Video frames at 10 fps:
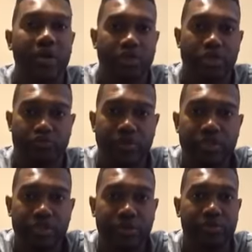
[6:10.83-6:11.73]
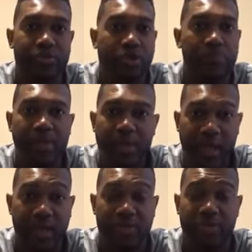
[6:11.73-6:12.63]
to reach to you, to
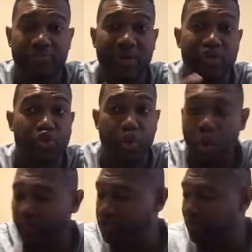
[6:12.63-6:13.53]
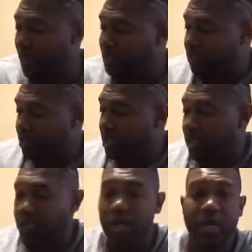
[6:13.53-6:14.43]
communicate to you, but it's your
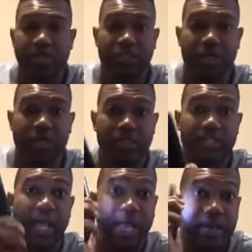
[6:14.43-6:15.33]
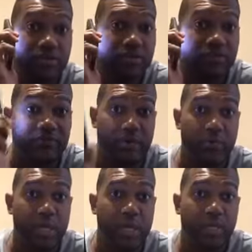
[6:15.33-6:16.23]
responsibility to, to answer the phone.